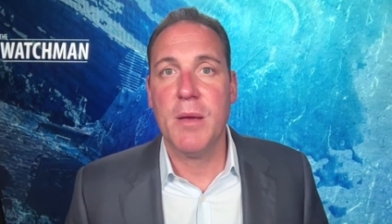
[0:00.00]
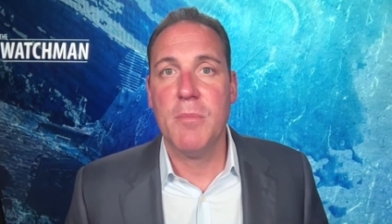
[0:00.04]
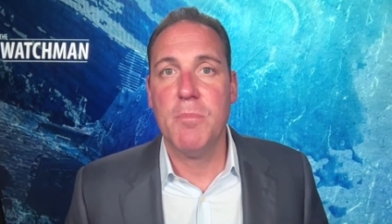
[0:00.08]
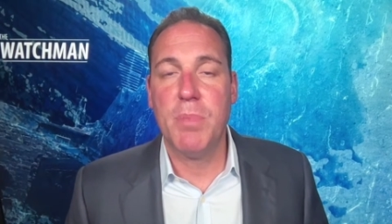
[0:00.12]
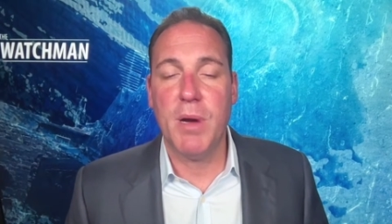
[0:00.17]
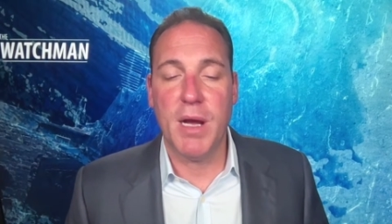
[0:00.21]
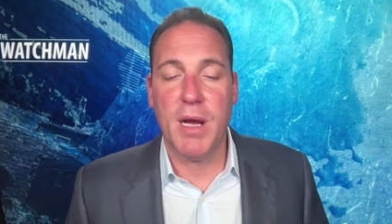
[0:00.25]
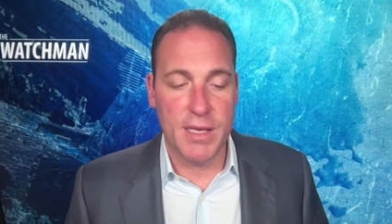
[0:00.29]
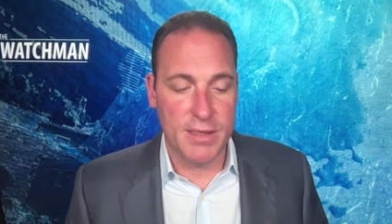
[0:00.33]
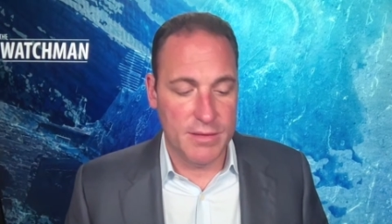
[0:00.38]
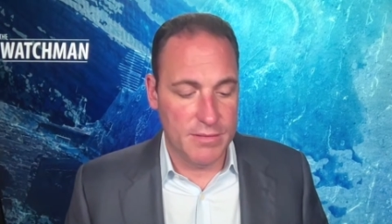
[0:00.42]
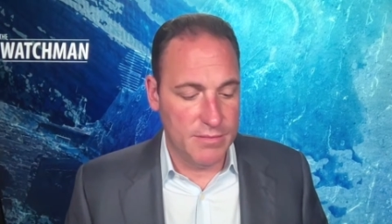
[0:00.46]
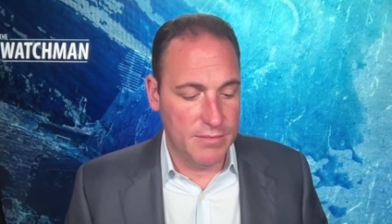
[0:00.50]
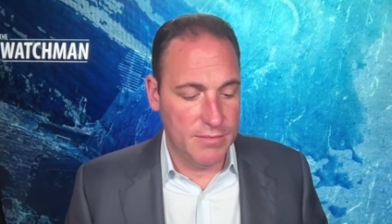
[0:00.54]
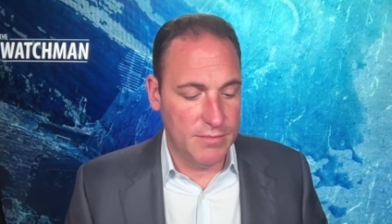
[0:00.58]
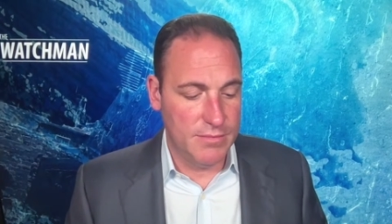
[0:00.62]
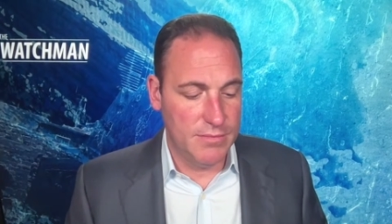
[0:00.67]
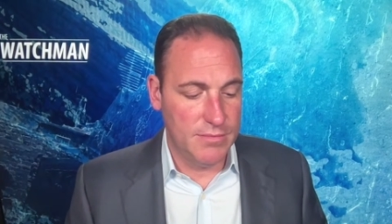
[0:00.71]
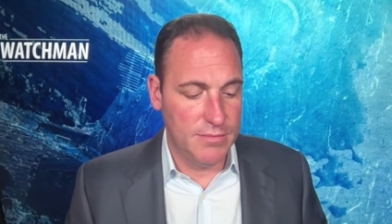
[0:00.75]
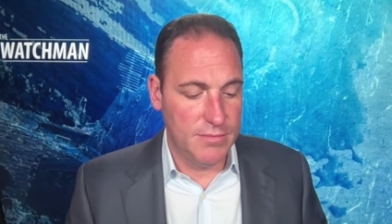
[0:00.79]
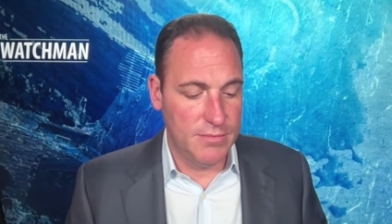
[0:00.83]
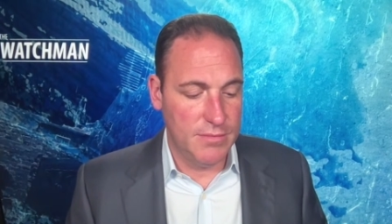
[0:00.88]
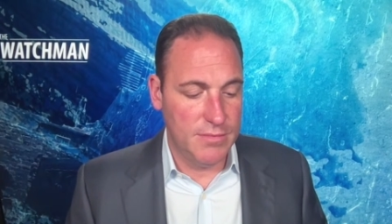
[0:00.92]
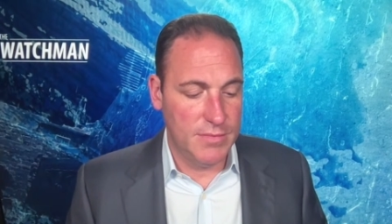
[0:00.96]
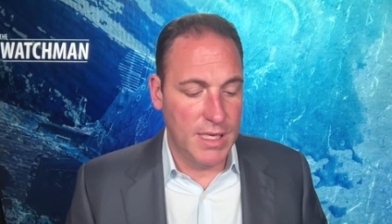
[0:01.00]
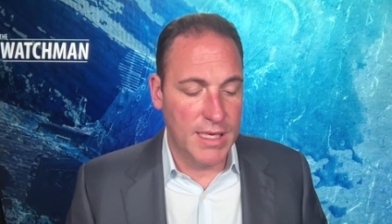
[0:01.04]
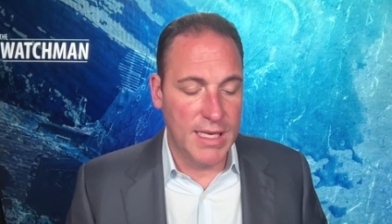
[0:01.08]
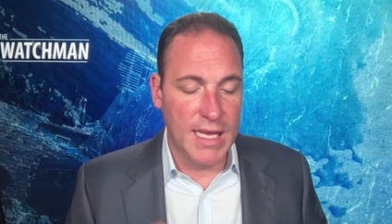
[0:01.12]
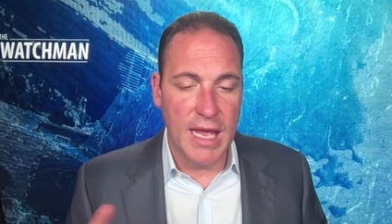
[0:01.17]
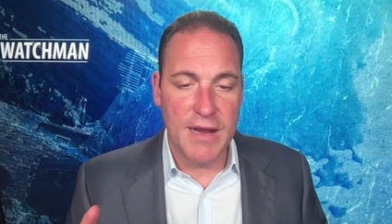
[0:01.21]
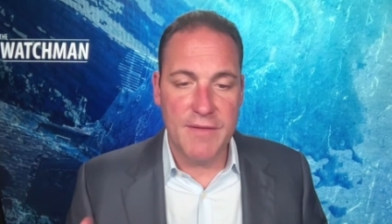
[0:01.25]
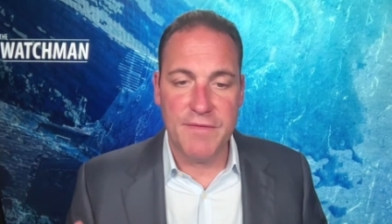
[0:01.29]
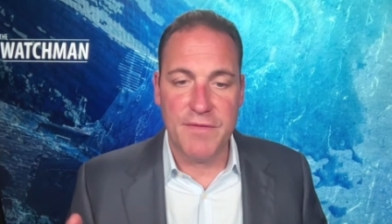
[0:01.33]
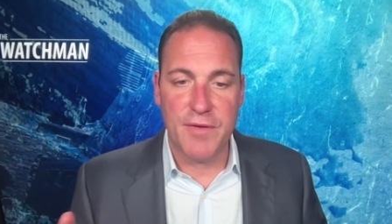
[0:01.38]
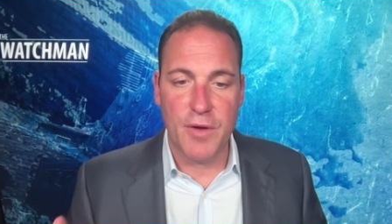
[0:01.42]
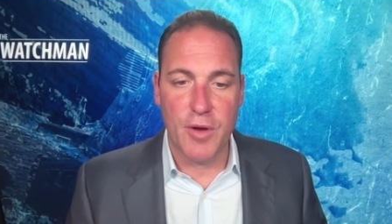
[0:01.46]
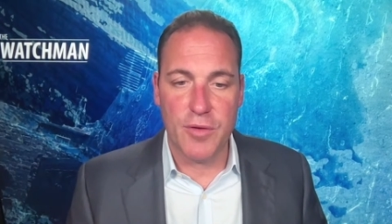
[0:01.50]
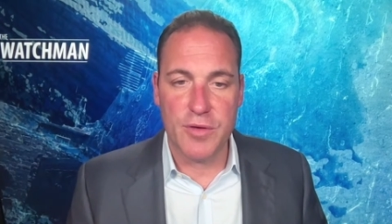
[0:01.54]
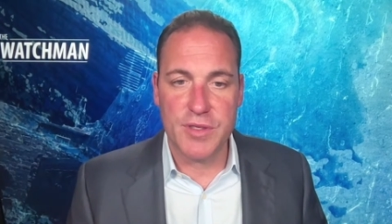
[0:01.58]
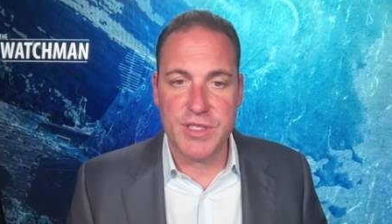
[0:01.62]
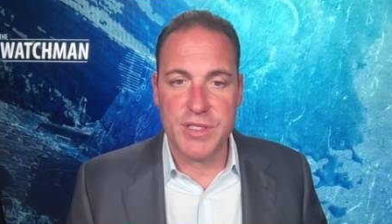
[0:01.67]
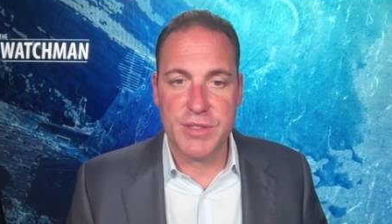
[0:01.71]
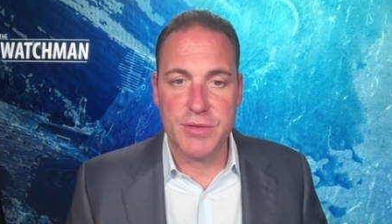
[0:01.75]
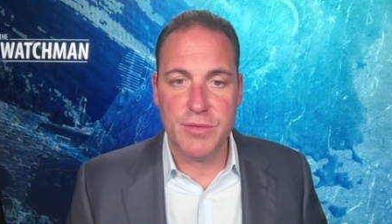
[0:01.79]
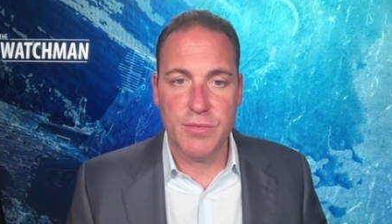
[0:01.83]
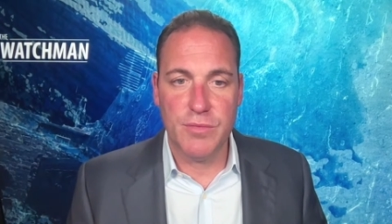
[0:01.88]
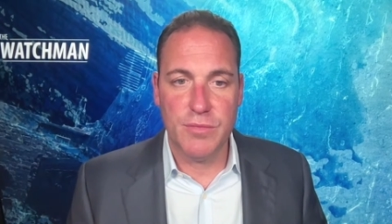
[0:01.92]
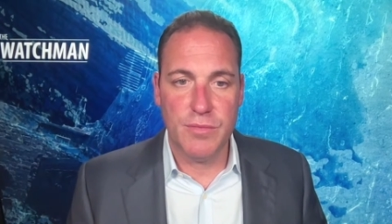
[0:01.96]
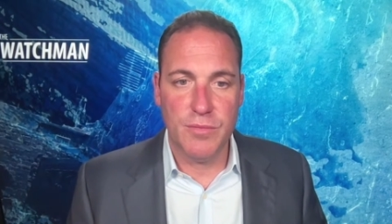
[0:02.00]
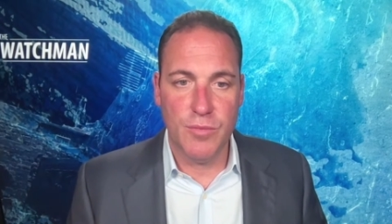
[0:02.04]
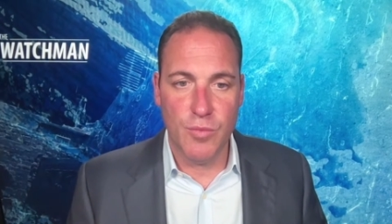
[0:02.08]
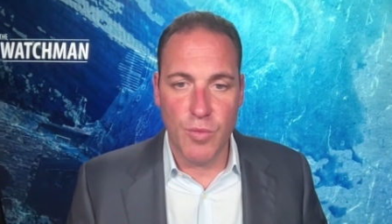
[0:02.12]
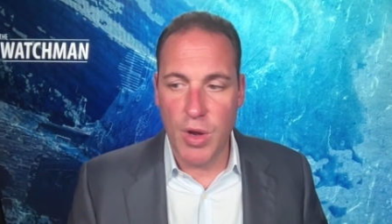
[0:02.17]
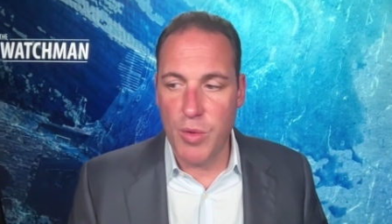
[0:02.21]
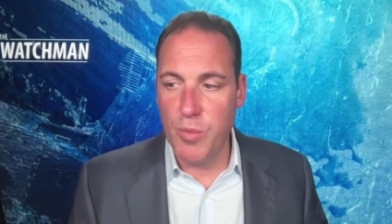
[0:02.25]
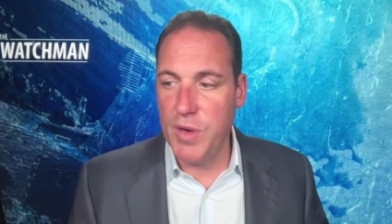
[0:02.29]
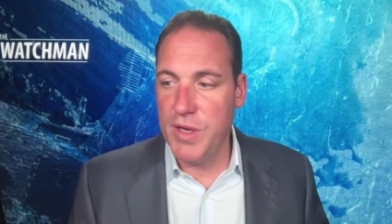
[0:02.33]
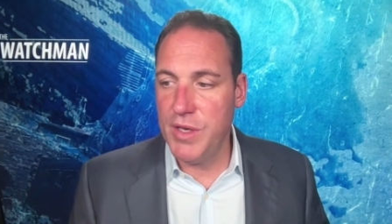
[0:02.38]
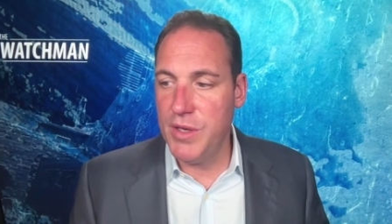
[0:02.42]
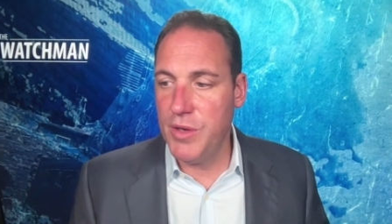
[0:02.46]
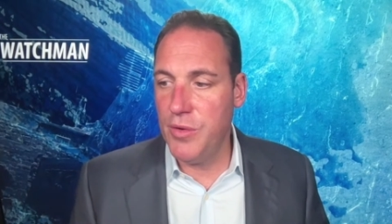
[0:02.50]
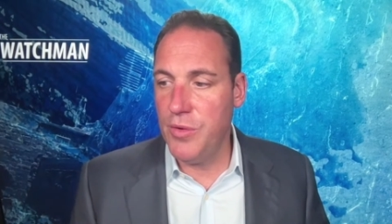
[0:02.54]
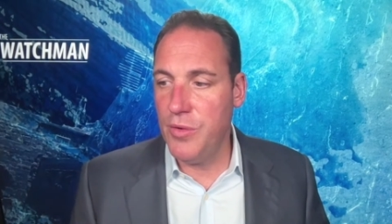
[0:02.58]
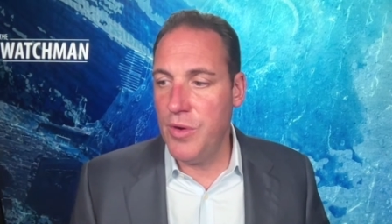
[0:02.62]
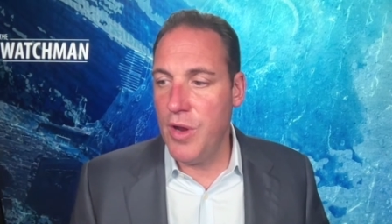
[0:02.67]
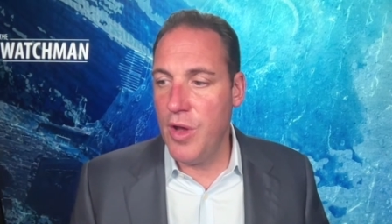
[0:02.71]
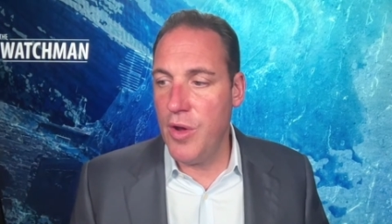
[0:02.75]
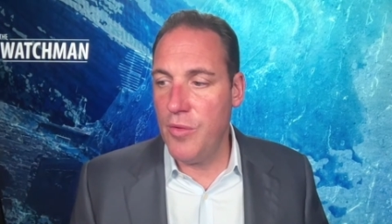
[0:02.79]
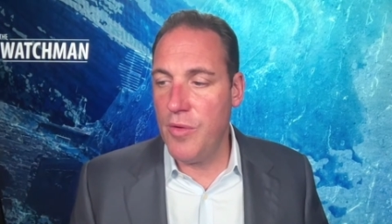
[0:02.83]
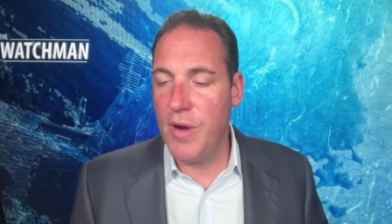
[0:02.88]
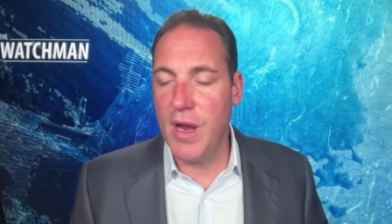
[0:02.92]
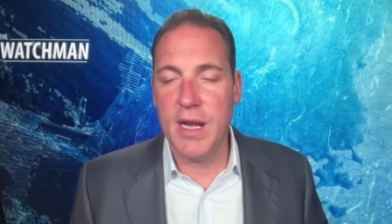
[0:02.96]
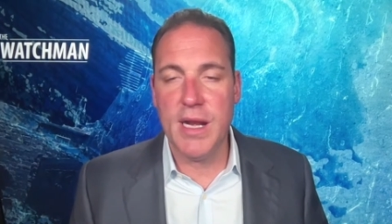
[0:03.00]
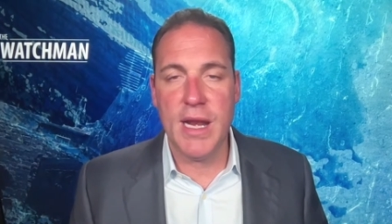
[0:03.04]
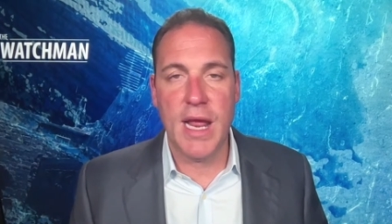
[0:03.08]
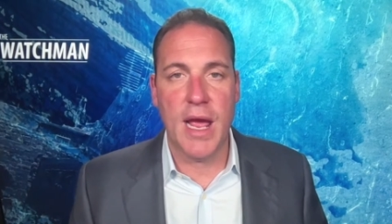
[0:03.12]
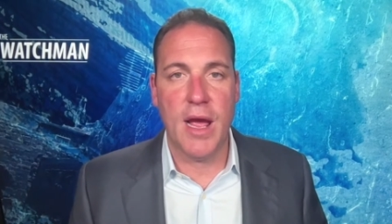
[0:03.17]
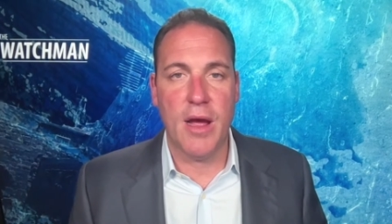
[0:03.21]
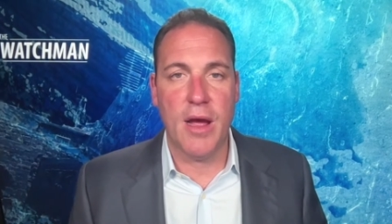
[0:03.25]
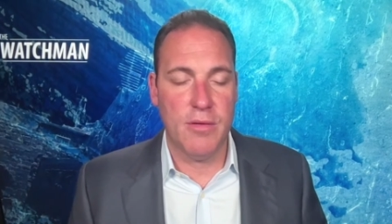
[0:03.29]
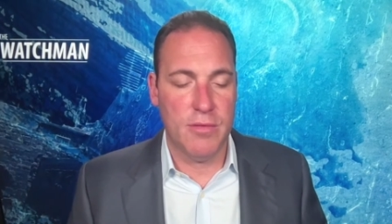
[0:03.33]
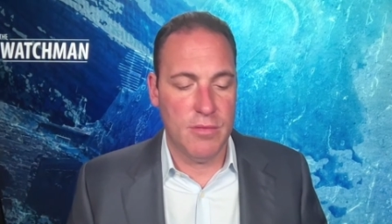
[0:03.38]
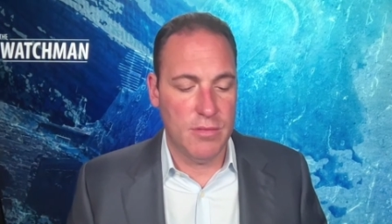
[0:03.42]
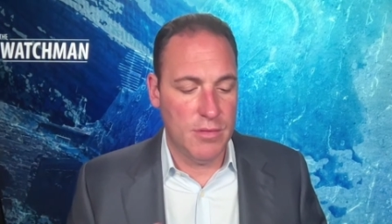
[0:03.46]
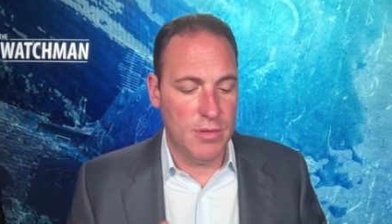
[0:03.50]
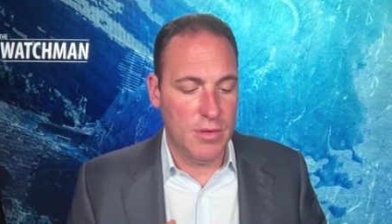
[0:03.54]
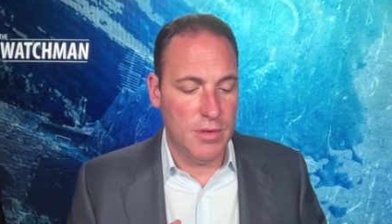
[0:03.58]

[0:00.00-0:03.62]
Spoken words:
But again, folks, what we do know right now,